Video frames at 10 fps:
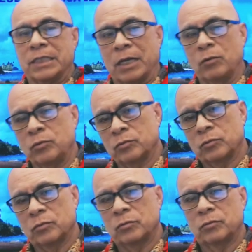tau,
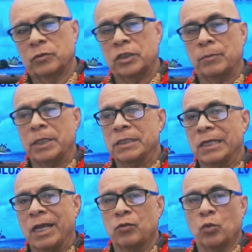which means
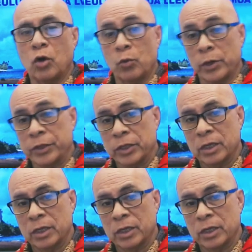at war with.